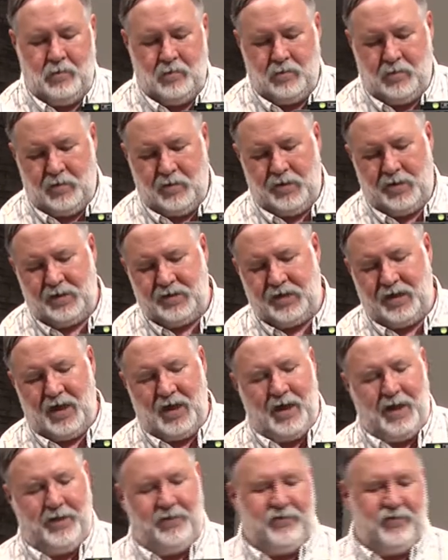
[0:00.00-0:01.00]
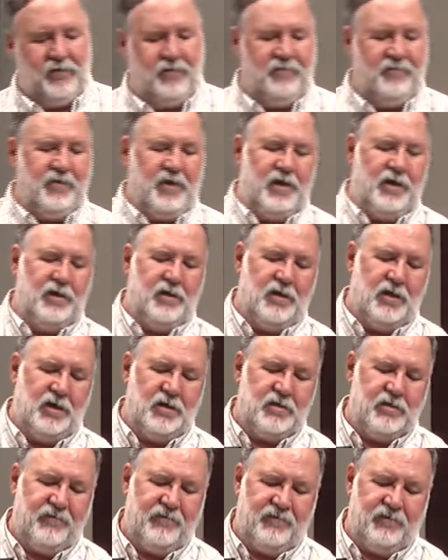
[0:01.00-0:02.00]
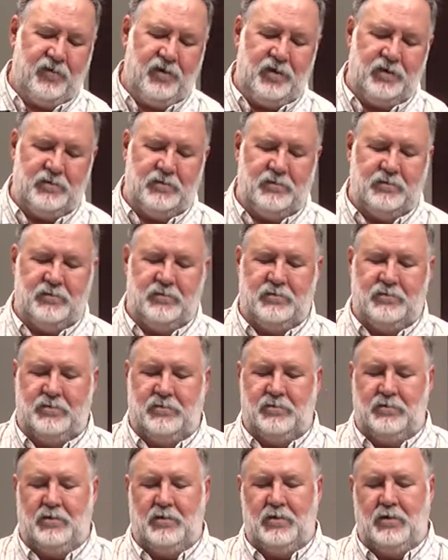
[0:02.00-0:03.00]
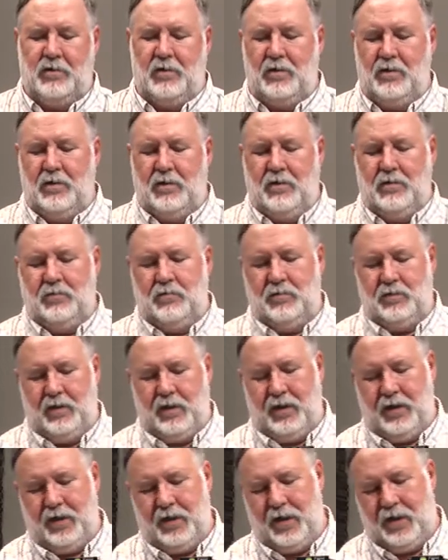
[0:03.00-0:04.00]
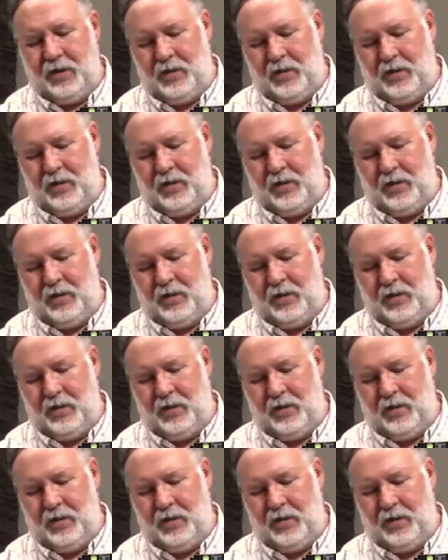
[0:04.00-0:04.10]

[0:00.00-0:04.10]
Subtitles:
on the side. So if I unlock the front and I